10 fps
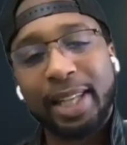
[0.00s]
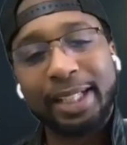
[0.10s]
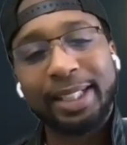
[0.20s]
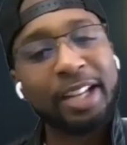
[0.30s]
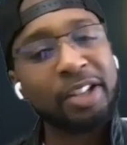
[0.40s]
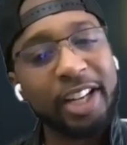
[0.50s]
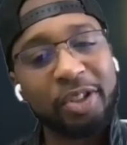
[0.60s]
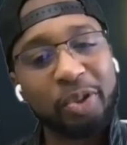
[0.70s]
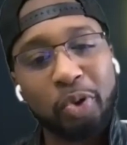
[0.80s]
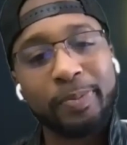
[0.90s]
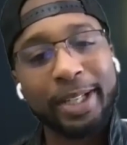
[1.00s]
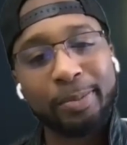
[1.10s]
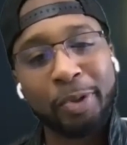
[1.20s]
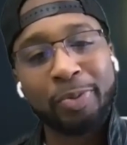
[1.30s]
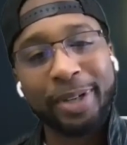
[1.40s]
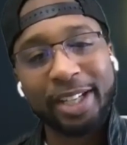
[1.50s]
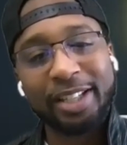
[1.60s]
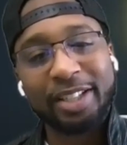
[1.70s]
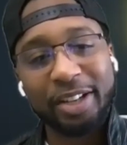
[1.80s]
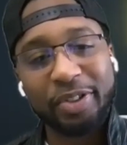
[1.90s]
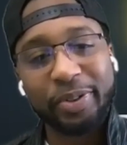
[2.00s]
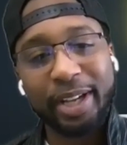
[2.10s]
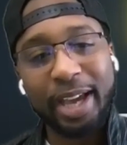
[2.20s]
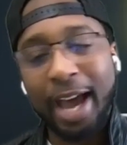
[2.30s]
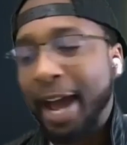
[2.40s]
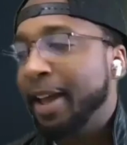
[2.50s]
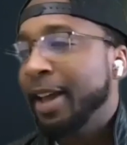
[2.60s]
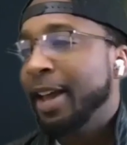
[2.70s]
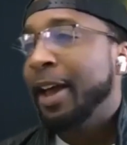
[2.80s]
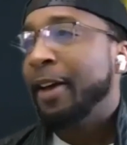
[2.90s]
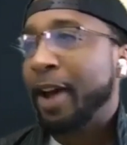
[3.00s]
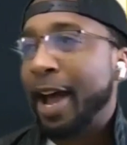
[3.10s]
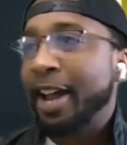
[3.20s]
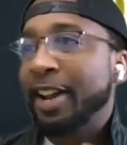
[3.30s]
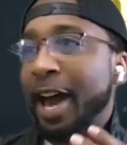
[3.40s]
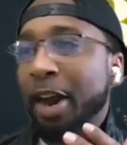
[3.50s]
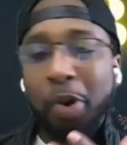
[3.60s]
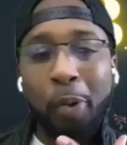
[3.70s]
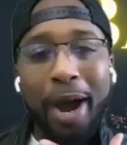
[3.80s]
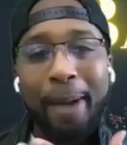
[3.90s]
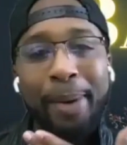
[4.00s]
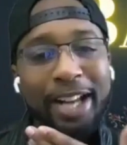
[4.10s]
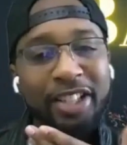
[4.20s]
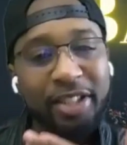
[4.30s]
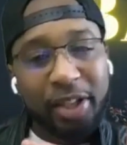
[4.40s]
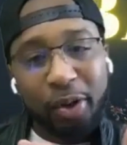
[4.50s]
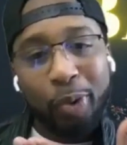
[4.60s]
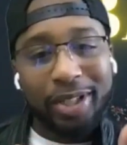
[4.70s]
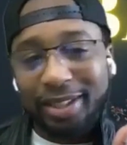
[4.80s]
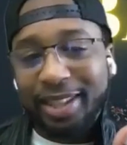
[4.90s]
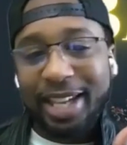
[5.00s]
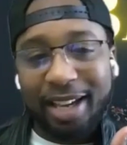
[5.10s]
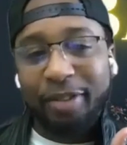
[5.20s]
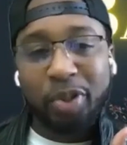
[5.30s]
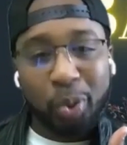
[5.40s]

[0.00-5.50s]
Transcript: of it like that. You said schools make the most money in this country. I don't know why, but I still wasn't thinking of